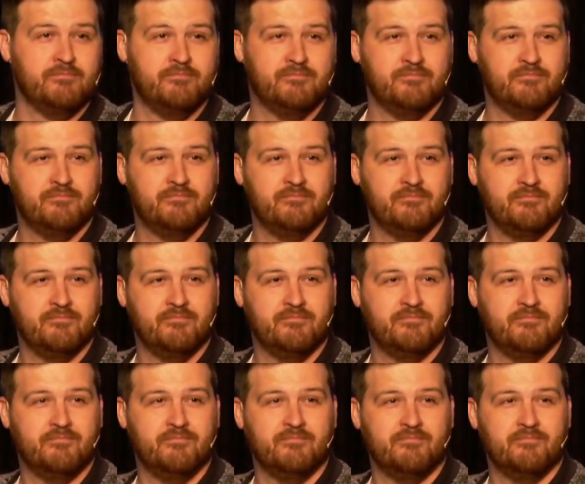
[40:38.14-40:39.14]

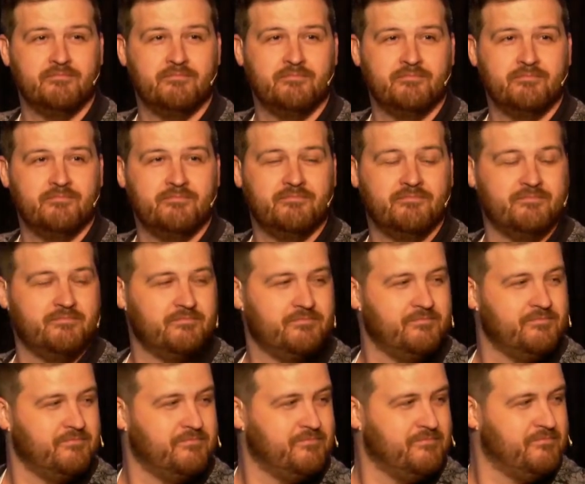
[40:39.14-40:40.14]

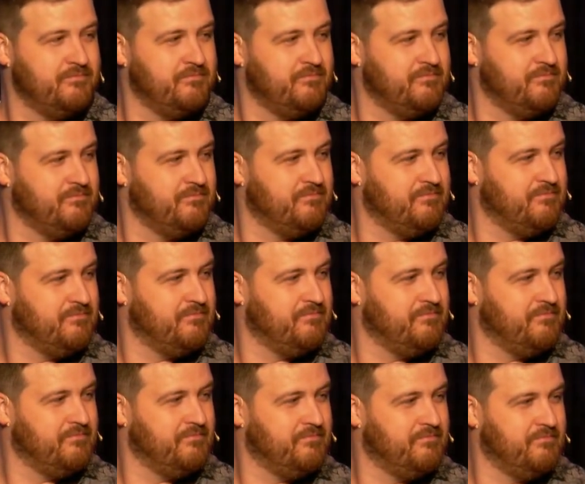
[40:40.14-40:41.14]

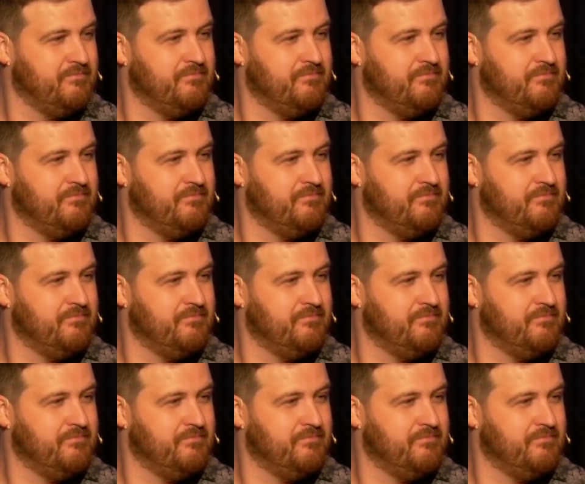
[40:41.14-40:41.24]
[no speech]